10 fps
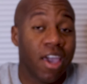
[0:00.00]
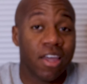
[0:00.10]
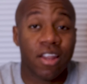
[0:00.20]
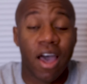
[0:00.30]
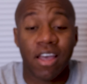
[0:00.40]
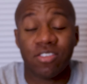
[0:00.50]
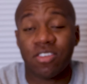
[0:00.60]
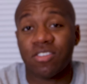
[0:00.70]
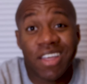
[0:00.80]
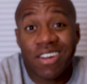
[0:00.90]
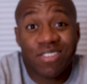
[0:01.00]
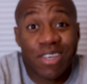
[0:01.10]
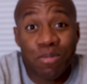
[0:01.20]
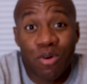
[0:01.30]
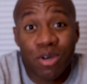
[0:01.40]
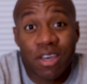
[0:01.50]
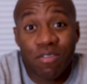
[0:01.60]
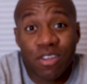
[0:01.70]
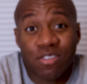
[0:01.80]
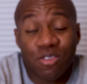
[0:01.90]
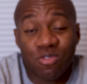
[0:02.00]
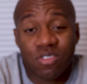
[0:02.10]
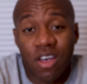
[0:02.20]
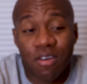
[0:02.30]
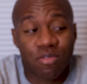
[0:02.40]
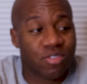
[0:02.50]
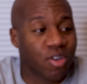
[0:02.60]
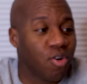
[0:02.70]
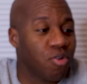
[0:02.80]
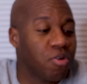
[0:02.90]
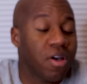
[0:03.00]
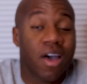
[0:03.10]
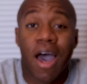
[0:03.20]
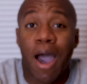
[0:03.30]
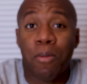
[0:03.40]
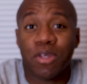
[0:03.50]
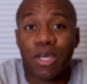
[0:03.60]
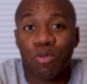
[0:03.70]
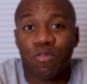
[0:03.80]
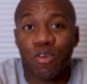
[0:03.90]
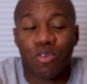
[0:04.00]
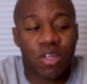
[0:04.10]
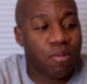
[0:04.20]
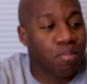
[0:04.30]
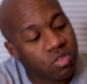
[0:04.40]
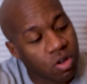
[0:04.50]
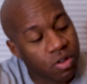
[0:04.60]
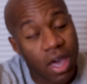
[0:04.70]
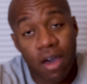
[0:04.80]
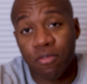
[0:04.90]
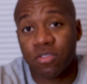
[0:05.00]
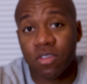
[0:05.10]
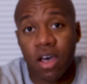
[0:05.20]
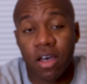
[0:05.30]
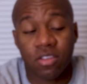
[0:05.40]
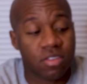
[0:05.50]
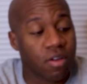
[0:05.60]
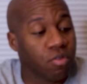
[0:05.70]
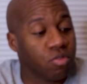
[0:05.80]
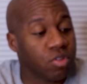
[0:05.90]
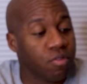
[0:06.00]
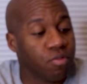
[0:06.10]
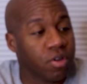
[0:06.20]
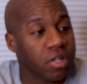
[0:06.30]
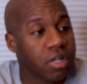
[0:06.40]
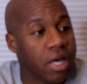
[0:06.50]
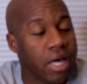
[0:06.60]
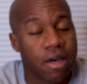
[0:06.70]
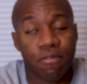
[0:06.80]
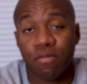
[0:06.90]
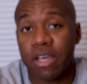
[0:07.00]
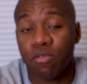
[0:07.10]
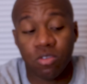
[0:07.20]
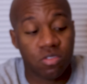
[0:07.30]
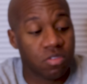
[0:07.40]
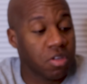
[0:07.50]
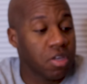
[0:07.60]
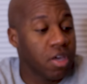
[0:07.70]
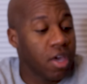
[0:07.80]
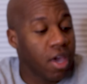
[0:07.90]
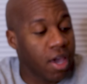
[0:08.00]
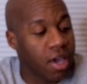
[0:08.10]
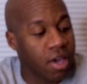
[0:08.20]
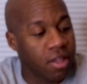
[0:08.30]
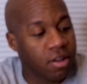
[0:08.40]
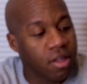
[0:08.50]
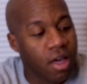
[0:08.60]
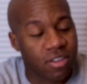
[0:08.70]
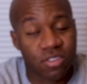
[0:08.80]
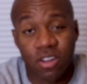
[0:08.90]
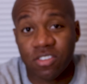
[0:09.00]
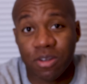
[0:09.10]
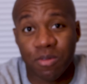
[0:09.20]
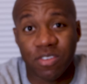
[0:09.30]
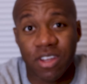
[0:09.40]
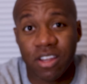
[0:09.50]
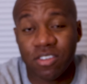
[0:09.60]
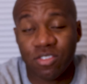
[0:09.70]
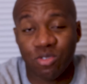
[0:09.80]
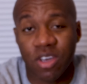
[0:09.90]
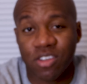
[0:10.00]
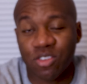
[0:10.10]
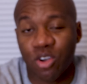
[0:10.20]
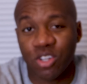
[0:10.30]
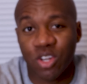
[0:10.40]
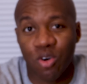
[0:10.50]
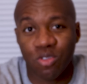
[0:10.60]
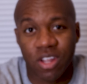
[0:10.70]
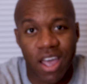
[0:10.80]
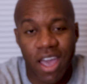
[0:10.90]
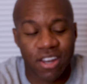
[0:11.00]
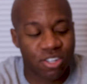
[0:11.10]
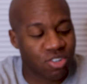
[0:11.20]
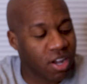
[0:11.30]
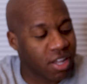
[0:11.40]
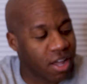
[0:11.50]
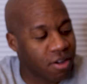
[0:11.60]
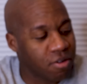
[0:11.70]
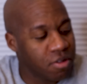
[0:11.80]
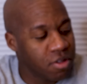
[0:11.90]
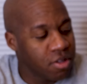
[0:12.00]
And I say, they just keep on giving us new stuff, so I'm going to keep reviewing it. So they have several different flavors, and I saw the cinnamon vanilla, so you guys already know that I had to try it out.